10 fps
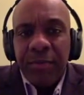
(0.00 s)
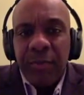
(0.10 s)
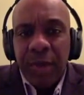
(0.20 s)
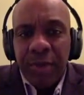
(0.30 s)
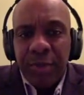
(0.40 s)

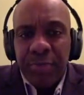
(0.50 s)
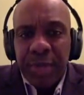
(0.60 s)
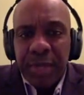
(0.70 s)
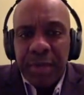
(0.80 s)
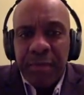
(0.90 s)

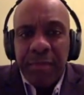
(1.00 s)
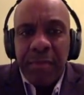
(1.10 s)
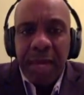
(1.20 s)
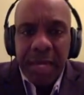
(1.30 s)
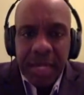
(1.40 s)
worshiping
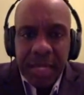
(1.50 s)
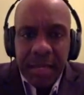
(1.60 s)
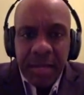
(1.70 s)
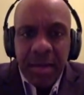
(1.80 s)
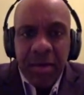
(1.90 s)
money,
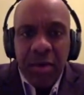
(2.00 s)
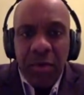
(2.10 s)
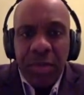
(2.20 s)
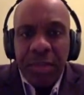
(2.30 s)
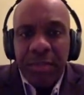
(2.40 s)
or
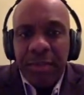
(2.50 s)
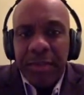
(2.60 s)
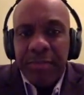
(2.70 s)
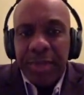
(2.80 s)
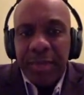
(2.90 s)
what the
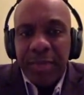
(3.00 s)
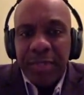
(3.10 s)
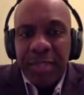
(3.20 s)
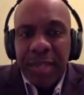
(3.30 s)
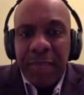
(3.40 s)
good book
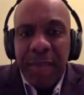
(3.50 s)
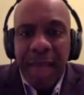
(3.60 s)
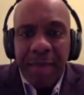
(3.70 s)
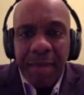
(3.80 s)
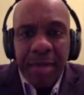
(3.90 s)
would say,
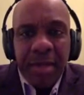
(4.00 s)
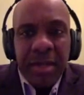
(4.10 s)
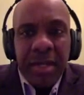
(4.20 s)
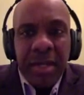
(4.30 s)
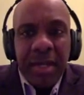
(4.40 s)
mammon,
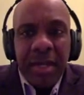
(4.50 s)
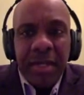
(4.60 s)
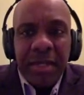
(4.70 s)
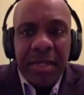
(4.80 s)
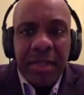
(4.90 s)

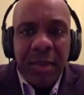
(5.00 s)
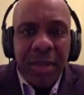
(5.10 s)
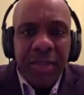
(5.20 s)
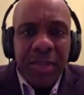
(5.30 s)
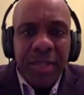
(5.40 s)
the
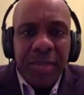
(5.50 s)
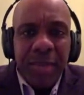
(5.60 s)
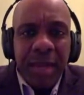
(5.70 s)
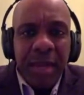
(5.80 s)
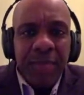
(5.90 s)
question then
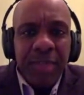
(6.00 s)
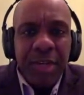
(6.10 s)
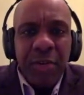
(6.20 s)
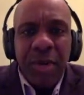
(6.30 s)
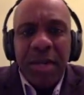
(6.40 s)
becomes, you
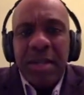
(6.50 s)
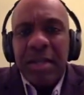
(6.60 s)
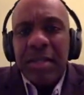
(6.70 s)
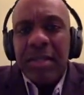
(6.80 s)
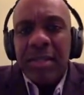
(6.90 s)
know what?
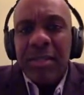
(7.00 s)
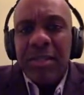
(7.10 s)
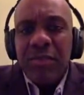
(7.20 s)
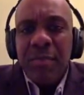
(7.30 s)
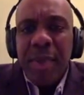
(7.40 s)

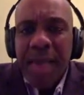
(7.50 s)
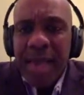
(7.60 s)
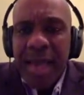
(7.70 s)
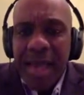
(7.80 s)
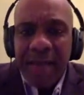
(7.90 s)
You
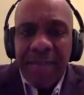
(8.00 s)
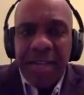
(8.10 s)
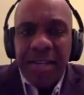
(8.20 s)
may have